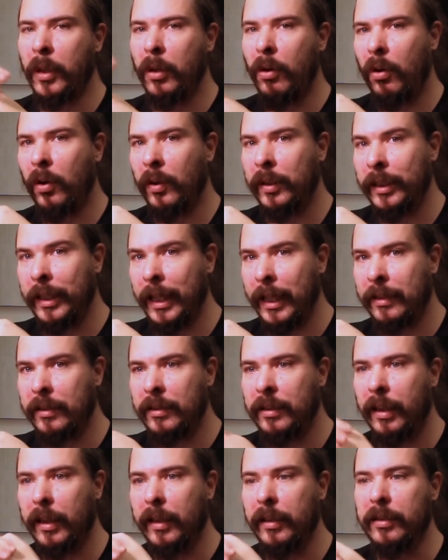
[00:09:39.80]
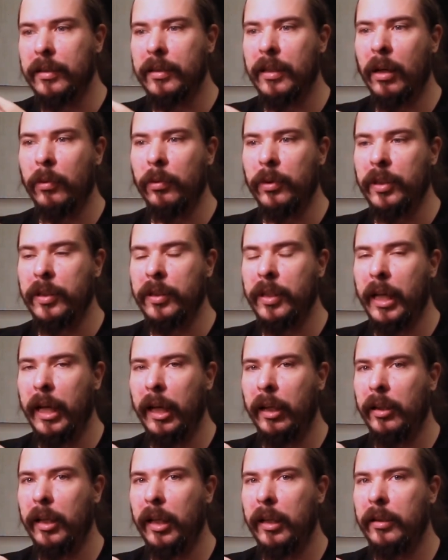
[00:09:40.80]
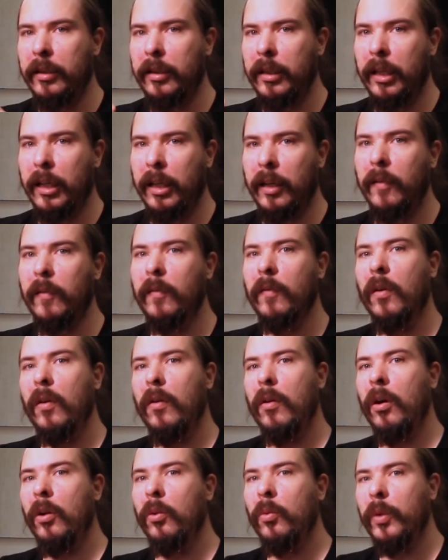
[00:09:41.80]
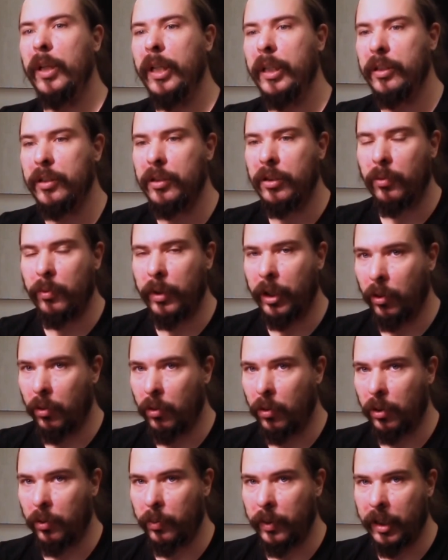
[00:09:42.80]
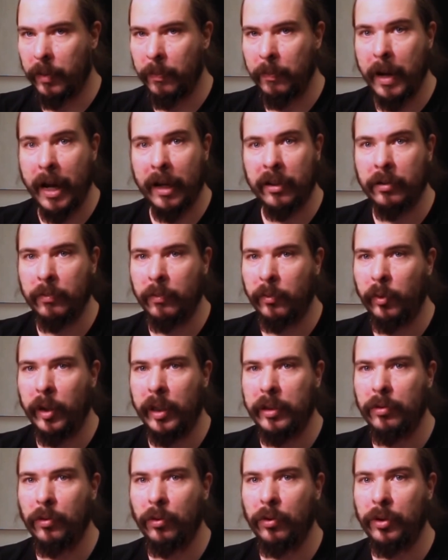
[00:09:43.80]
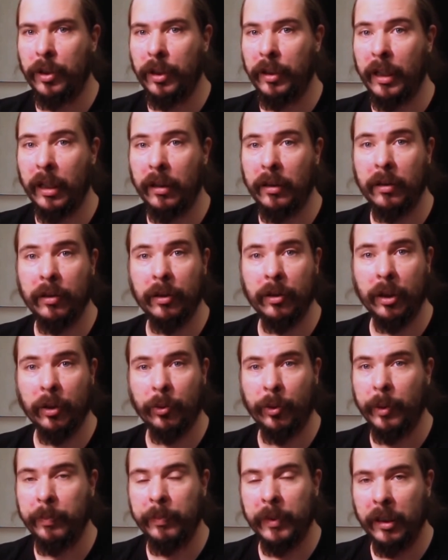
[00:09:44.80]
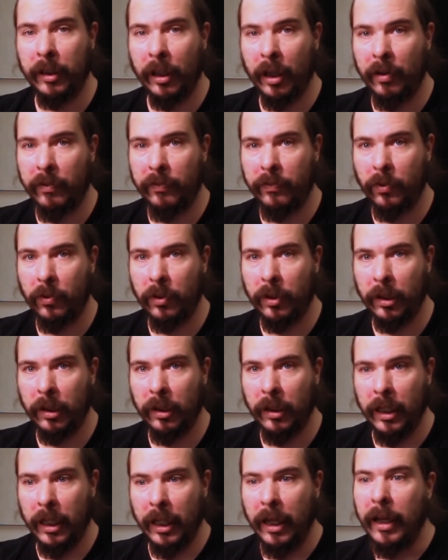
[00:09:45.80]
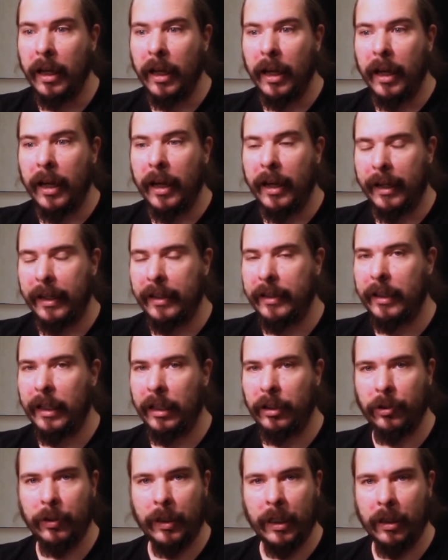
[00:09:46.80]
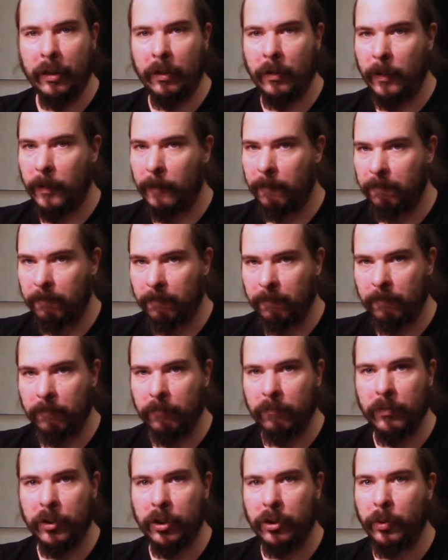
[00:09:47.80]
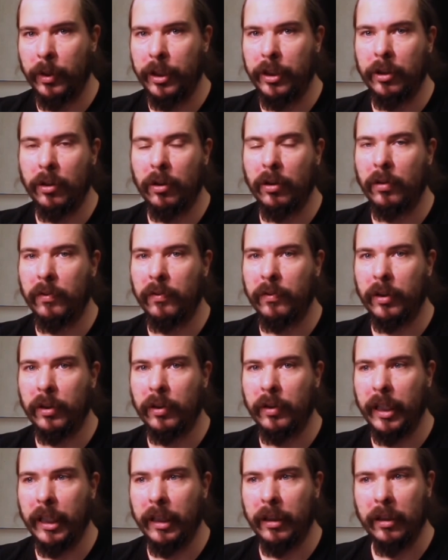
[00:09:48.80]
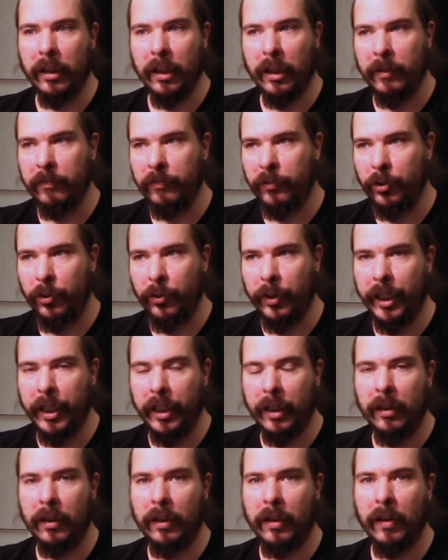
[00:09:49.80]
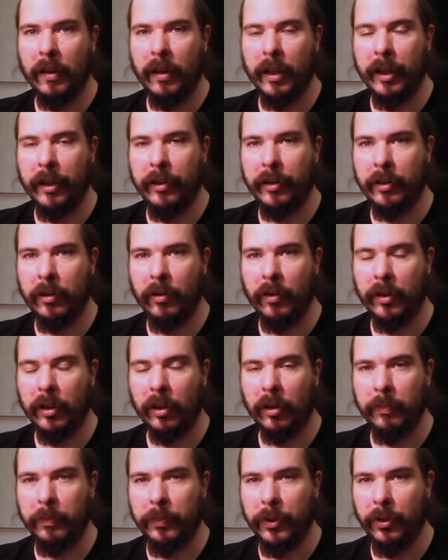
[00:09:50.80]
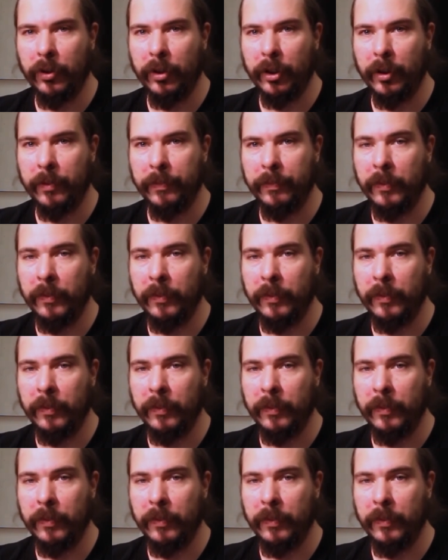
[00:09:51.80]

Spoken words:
on that sense, I would say that always record with the maximum resolution that the equipment can afford, and then you can switch it over and treat it later on the computer.